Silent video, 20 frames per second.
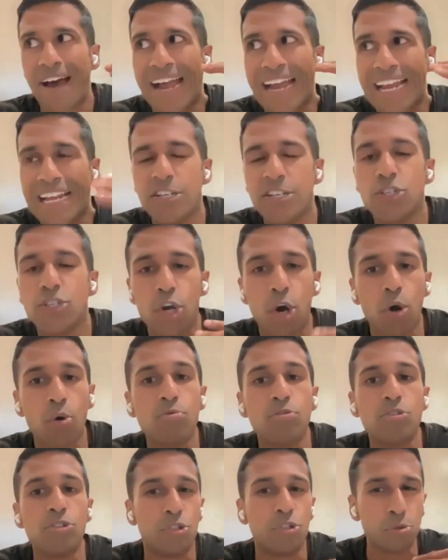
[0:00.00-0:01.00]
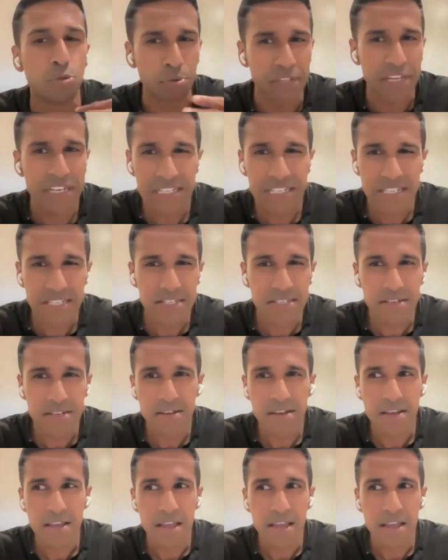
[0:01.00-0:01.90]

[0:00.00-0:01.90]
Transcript: I don't do this,